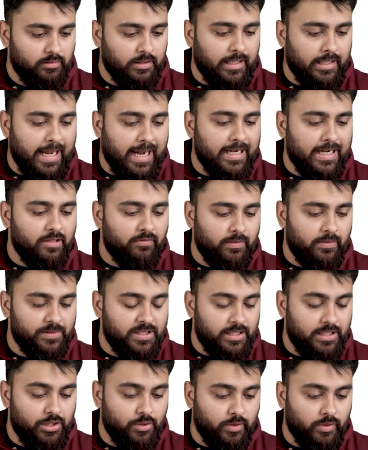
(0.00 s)
then add your
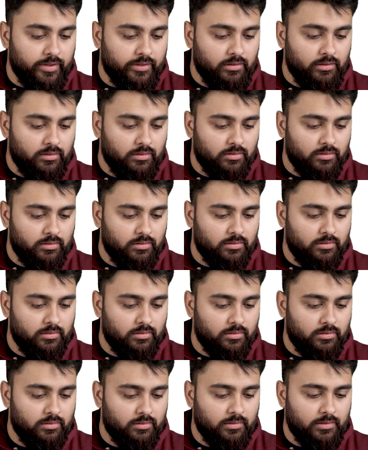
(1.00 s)
website U R L
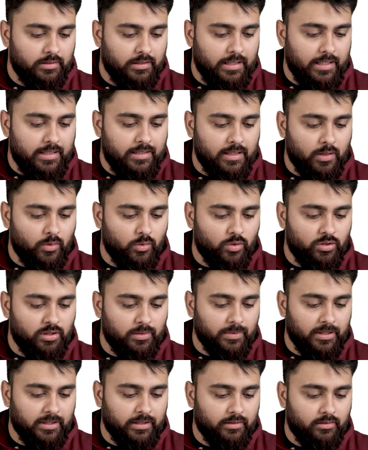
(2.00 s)
and download
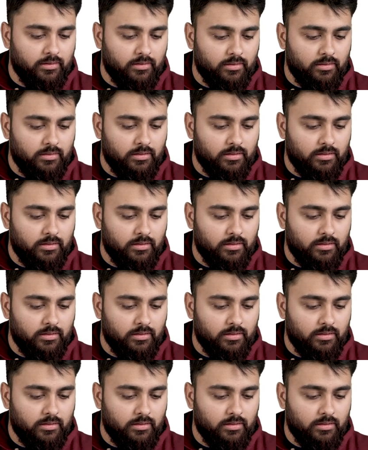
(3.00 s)
the plugin.